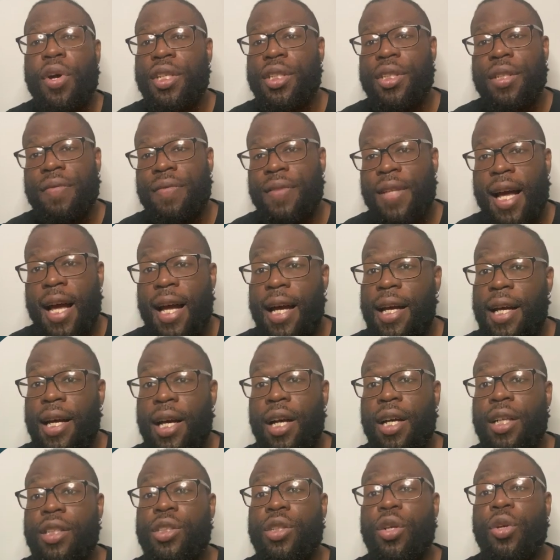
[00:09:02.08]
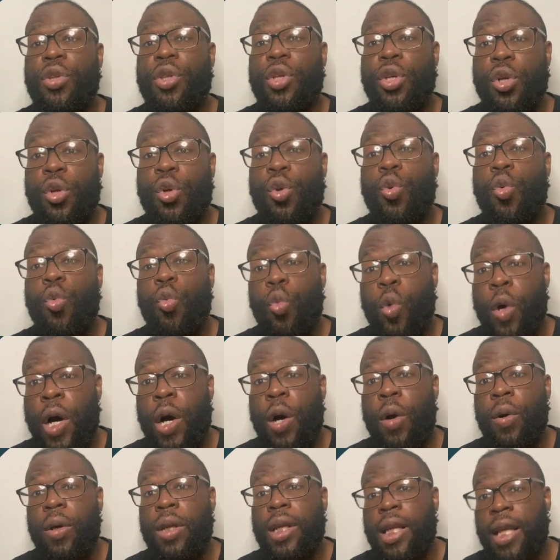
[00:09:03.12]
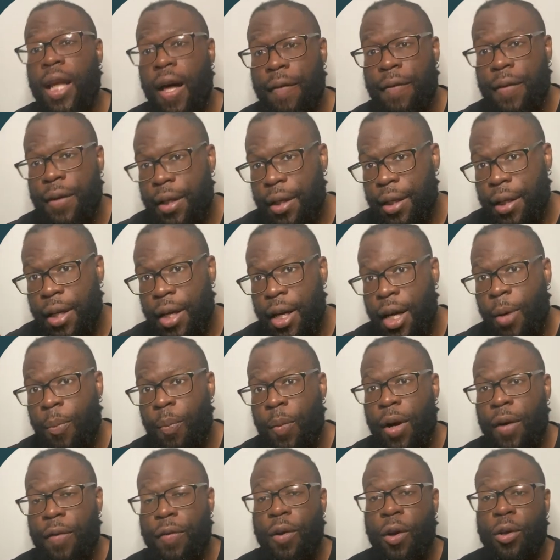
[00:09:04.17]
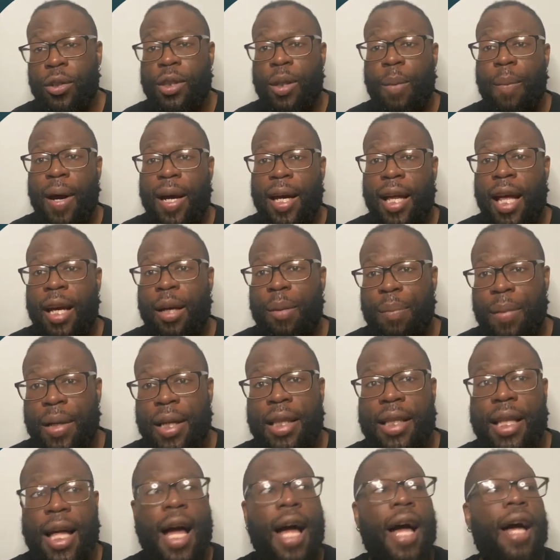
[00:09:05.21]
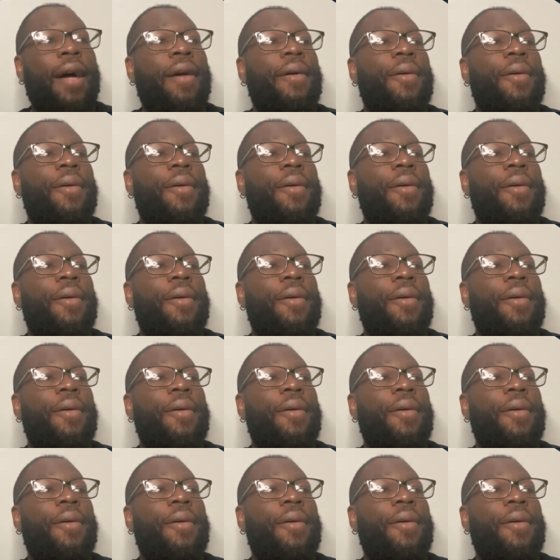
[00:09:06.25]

of that. So you will love it. But if you're somebody like me that